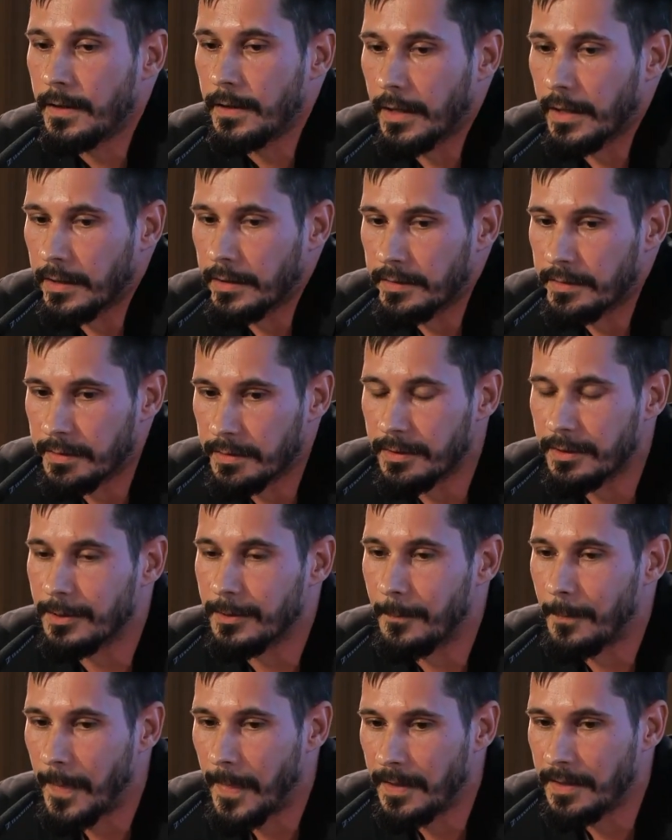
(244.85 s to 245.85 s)
And
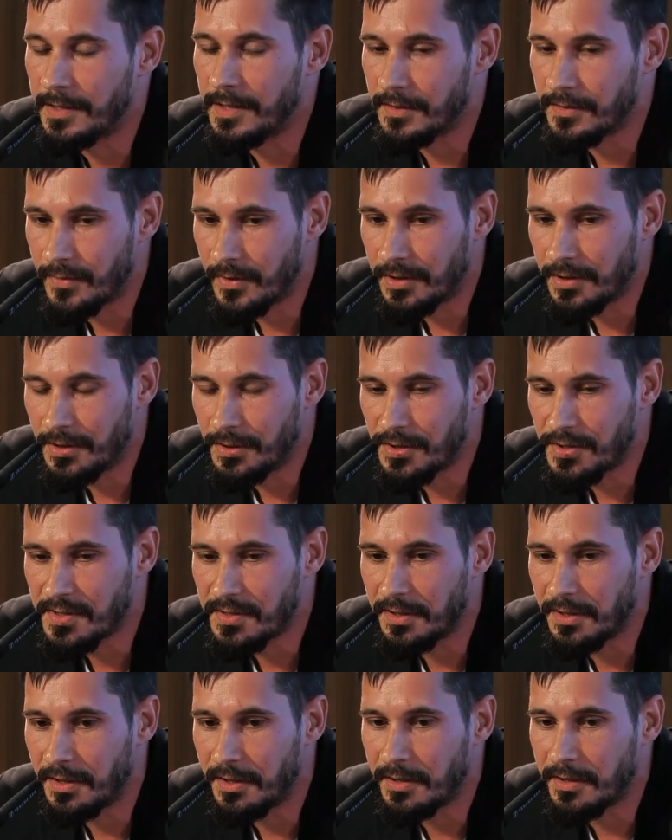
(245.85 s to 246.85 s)
it is very
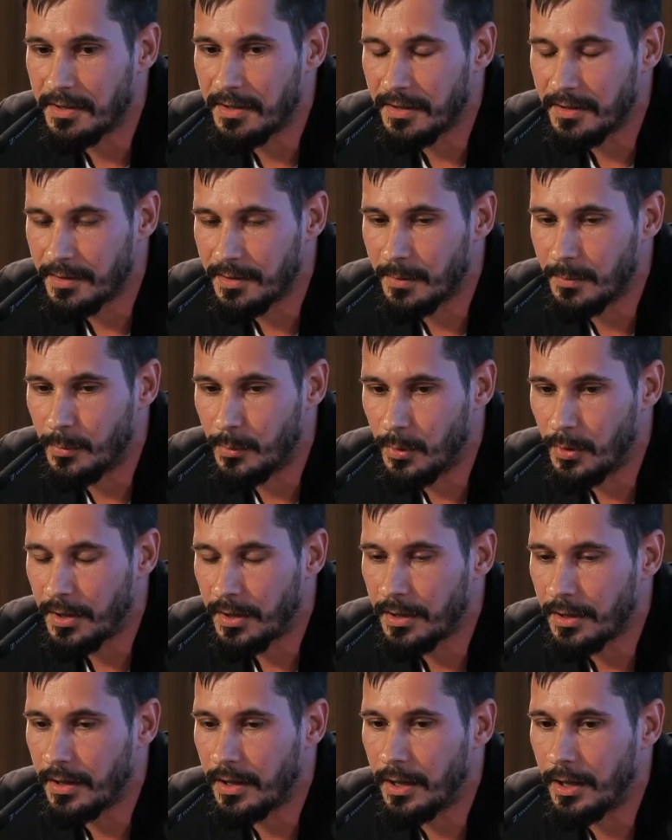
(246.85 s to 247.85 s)
interesting that the
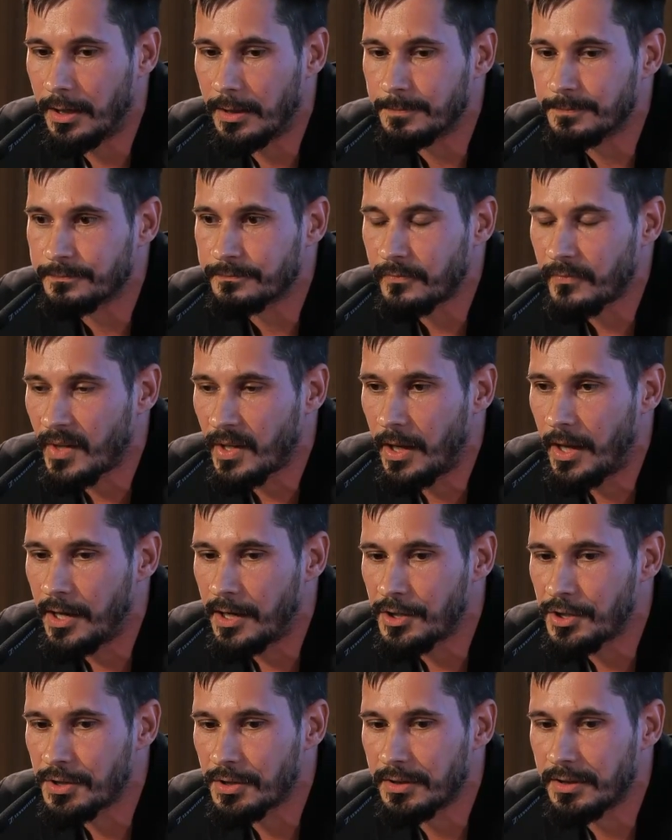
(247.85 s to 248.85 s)
book
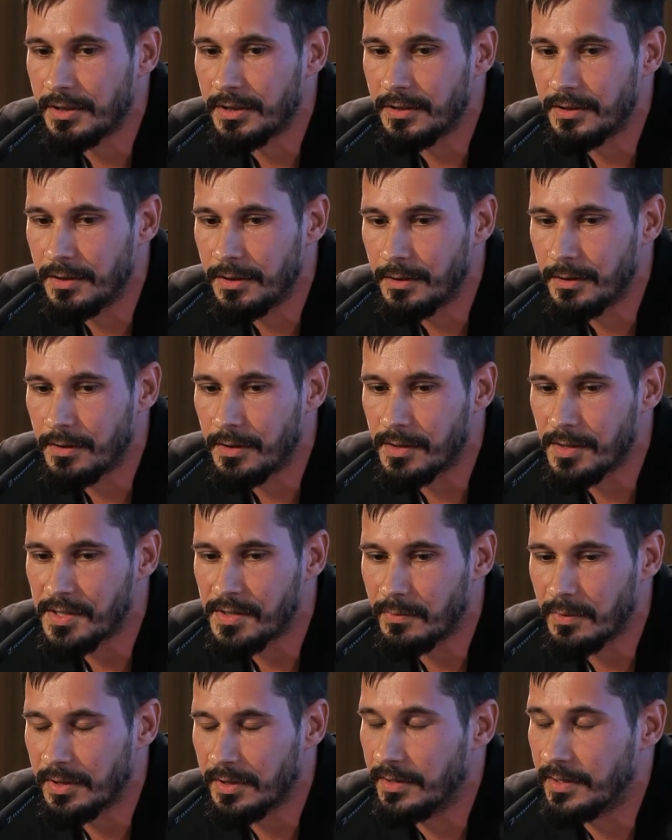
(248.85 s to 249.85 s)
actually
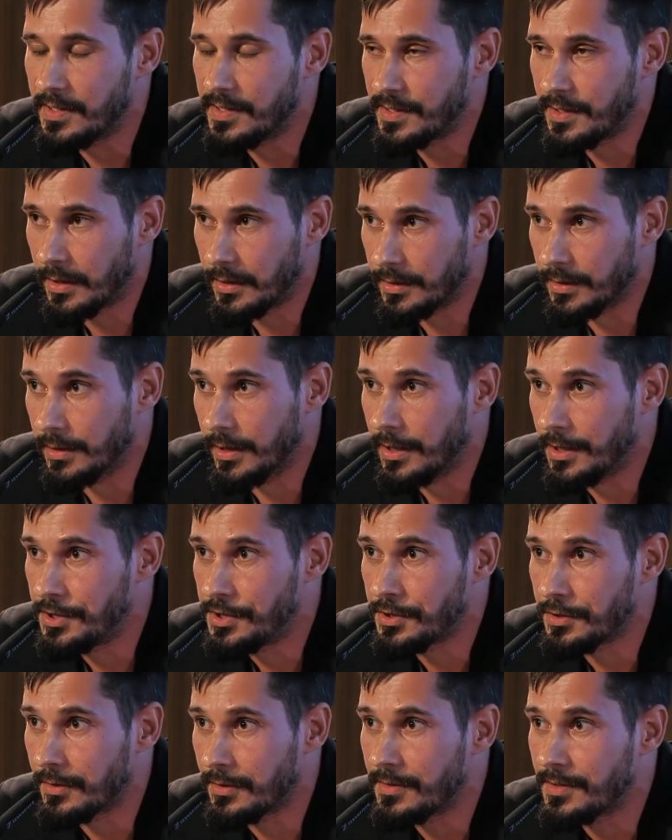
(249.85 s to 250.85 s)
deals with
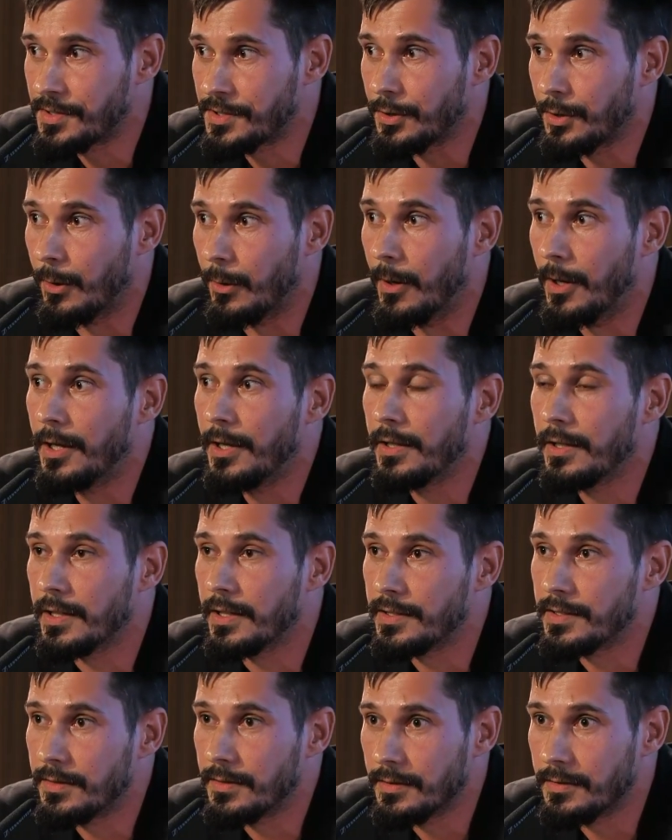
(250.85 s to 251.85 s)
disalienation. So
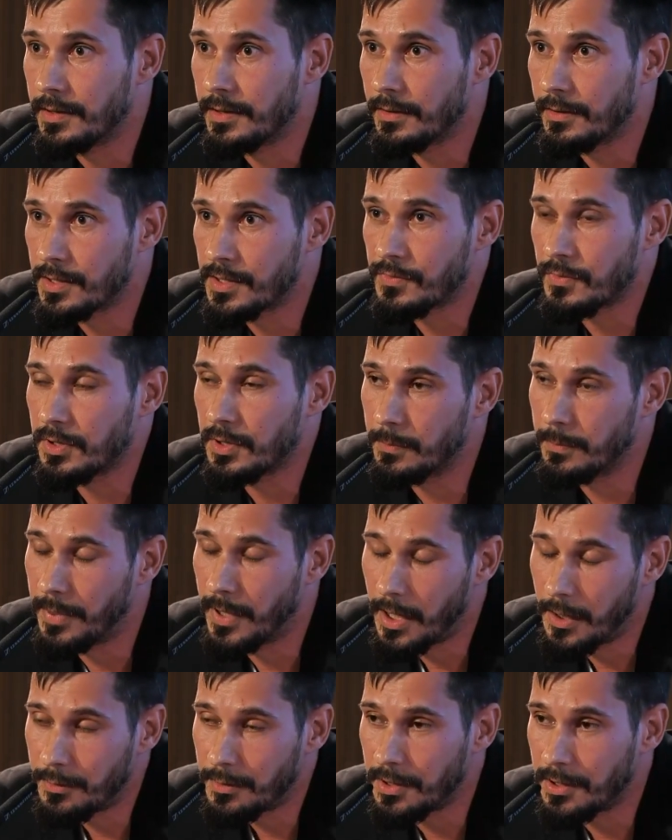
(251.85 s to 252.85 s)
it deals with
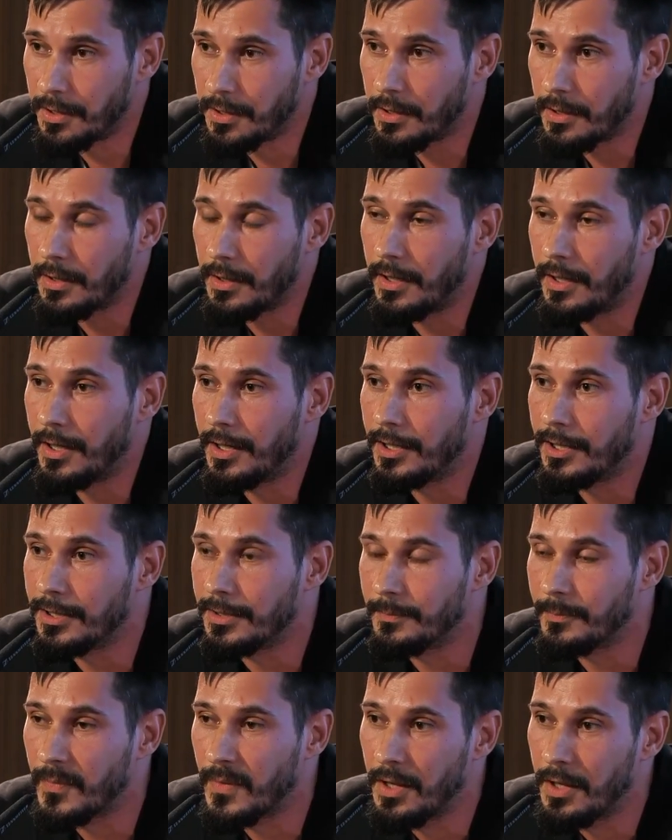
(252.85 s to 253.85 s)
empowering
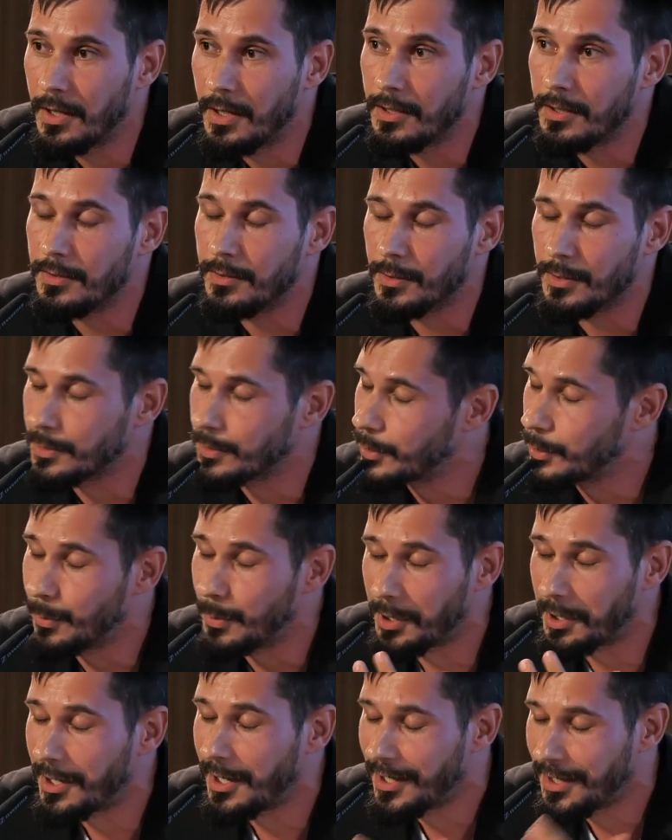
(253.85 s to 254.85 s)
the
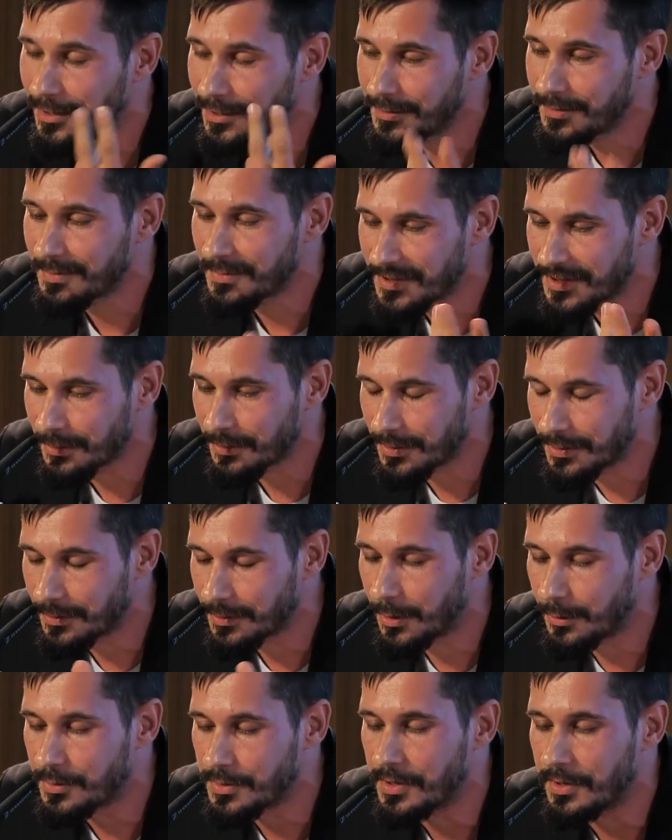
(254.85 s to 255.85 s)
humankind, so
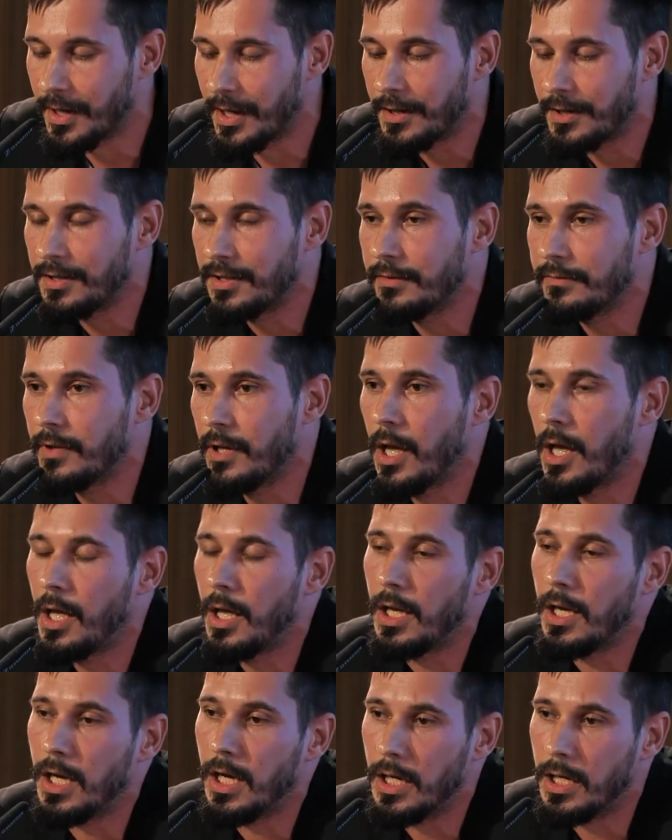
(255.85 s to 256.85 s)
goes the narrative,
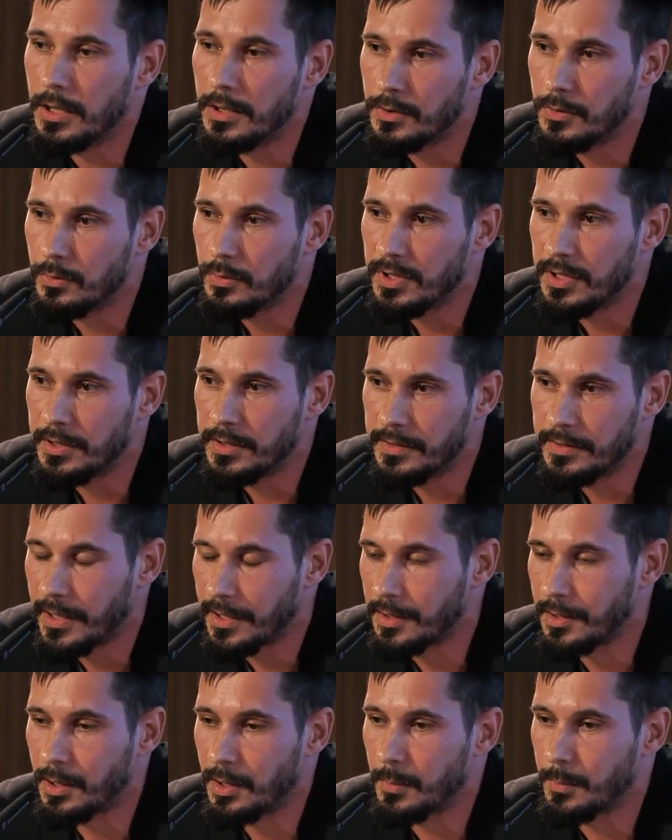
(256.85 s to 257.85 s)
to lead
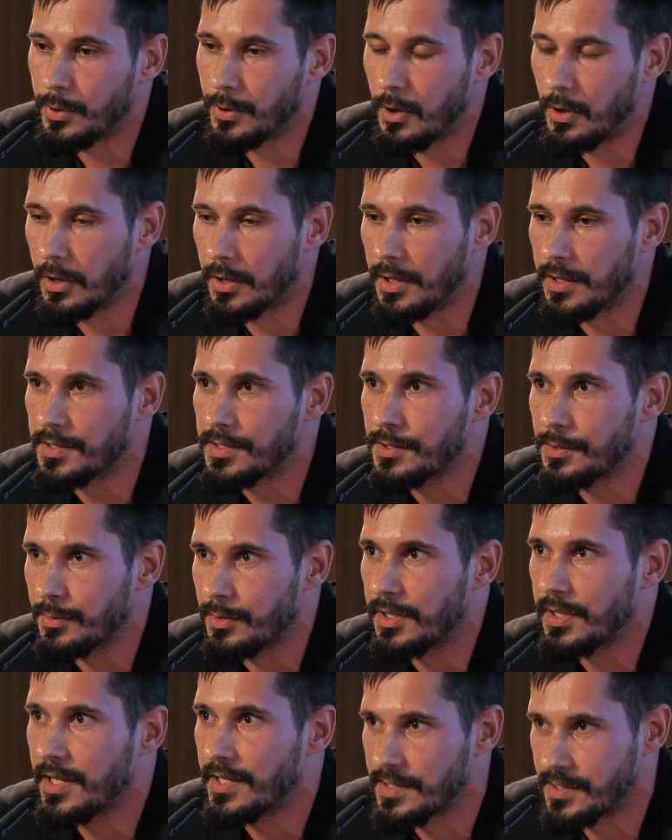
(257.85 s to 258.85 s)
technical progress. So
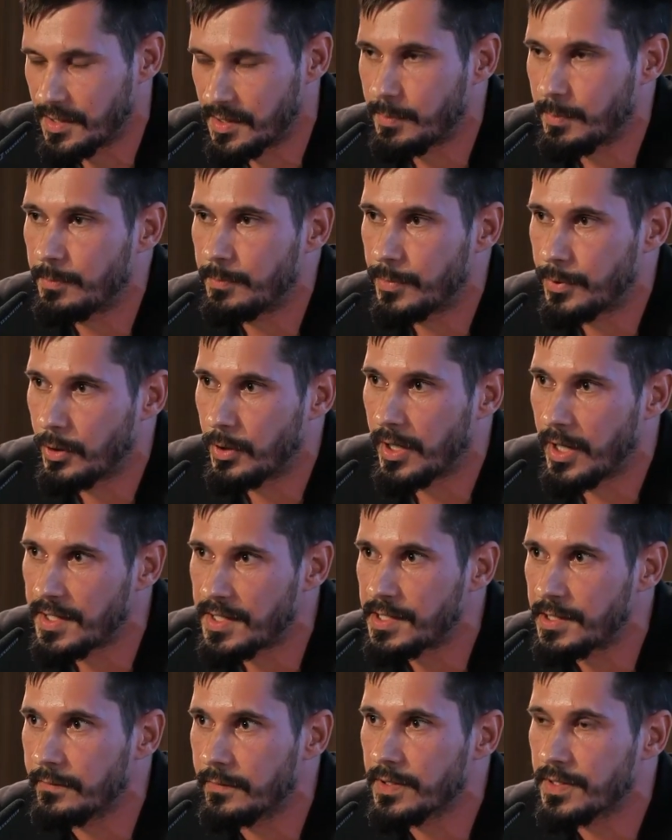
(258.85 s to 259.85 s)
it has this
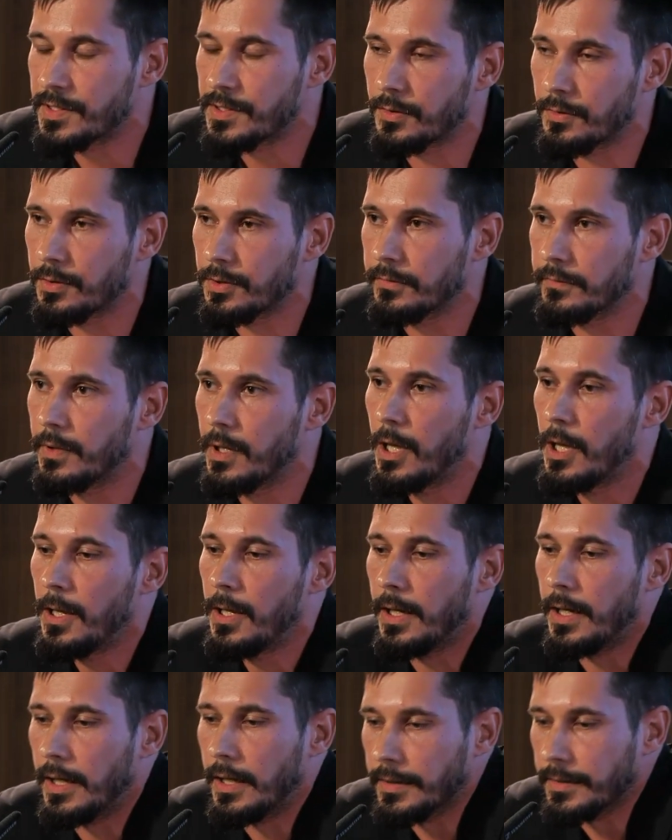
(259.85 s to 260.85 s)
progressivist sort
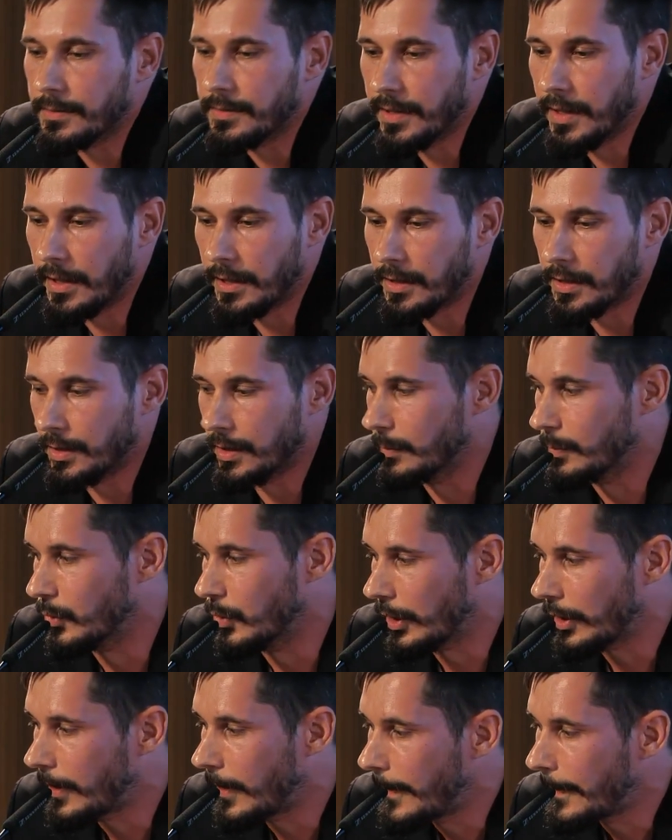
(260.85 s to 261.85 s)
of take in the
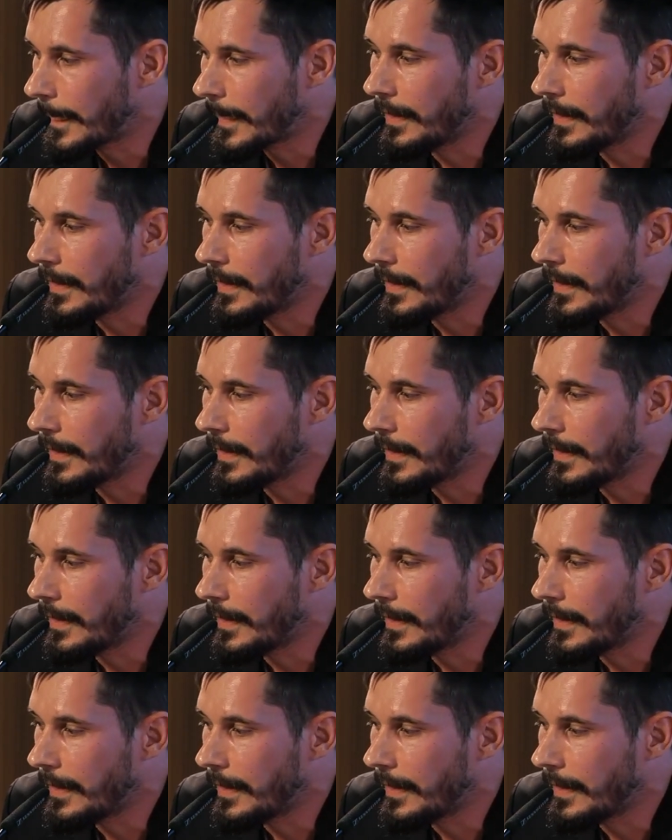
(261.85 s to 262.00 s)
book.